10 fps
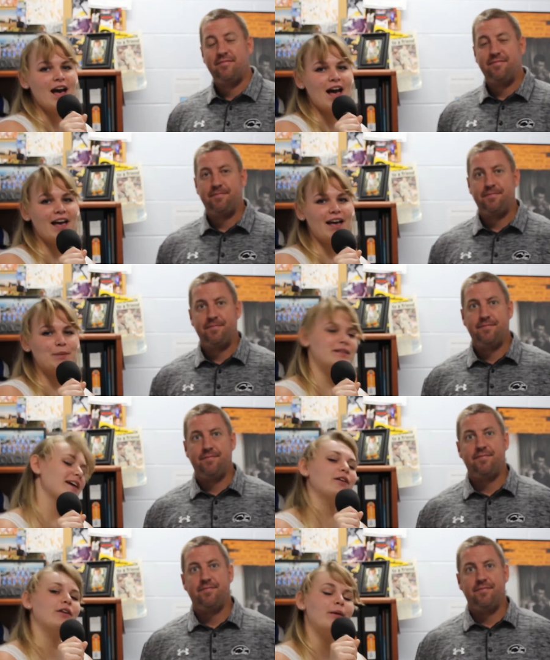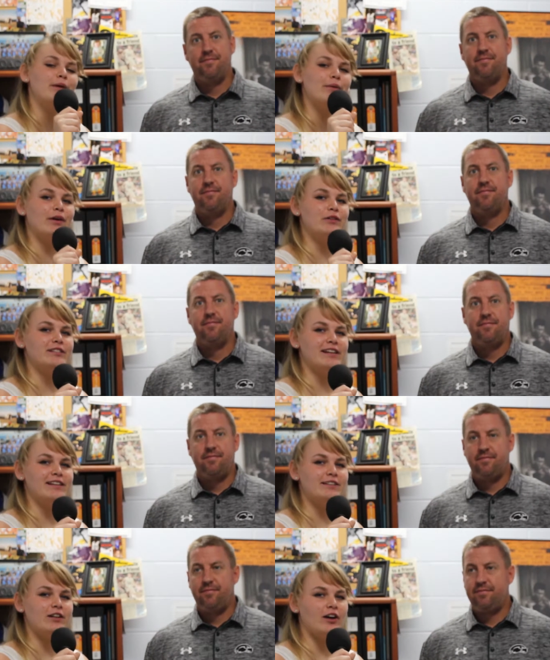Speaker 1: Hi, I'm Taylor, and I'm here with Coach
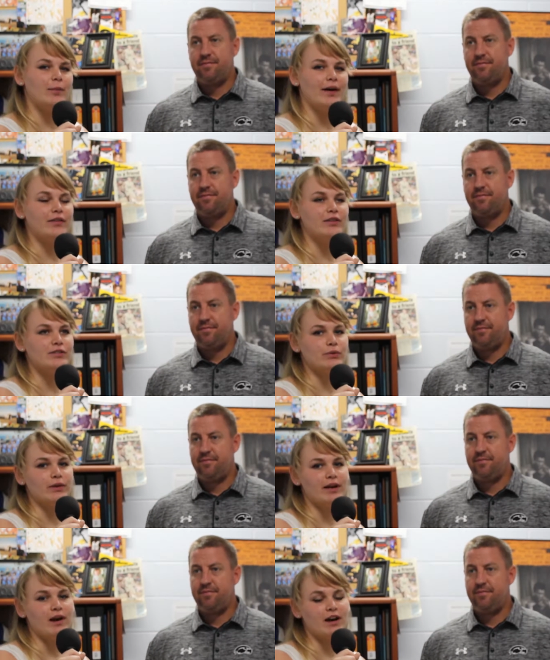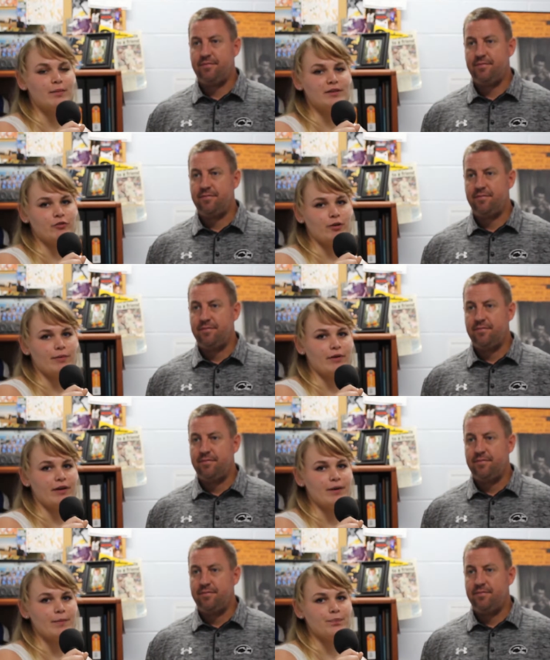Kelly to talk about the Soaring Hawk Mentor
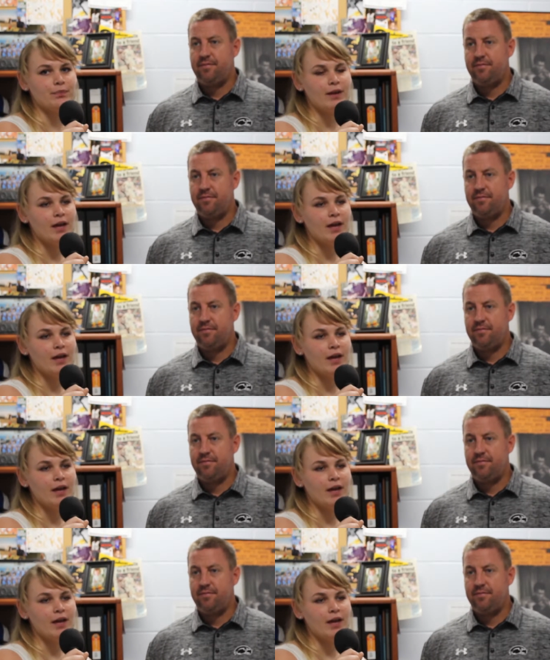Program.